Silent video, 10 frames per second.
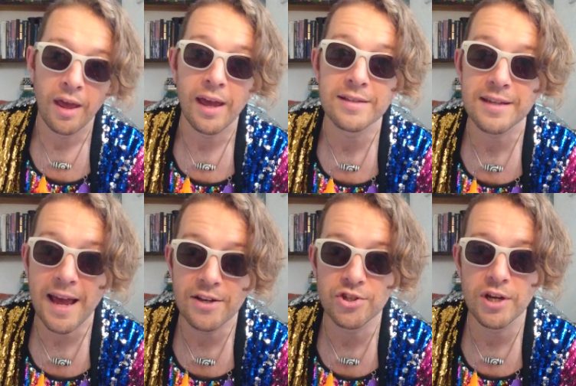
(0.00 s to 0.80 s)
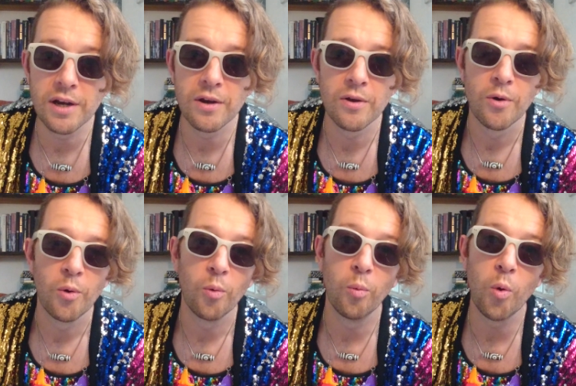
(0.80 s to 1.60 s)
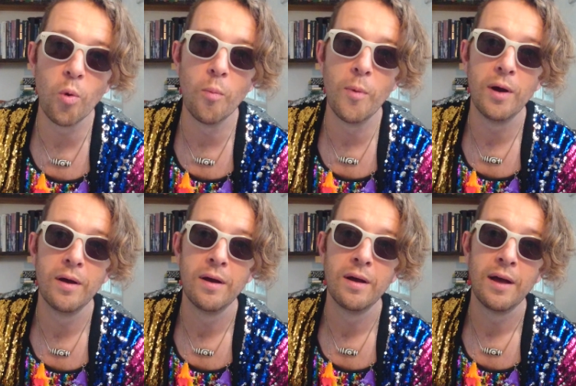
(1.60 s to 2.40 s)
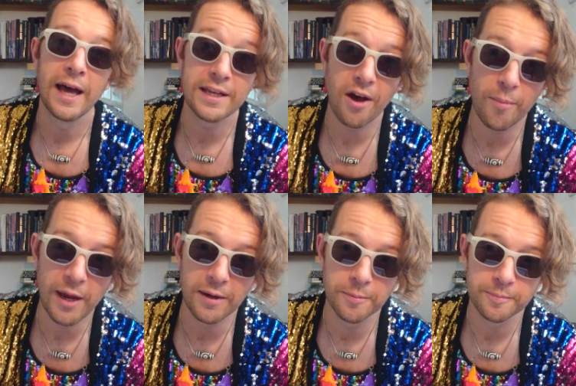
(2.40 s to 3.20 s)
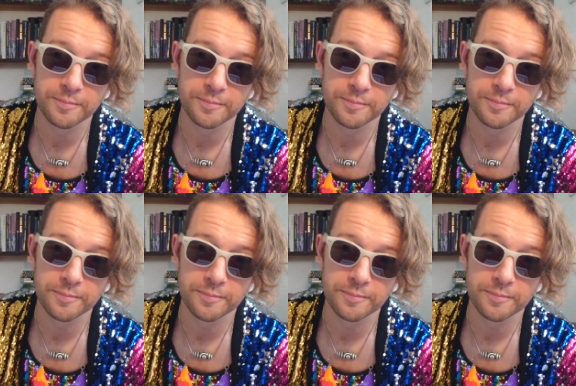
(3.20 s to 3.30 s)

its engine warm and humming.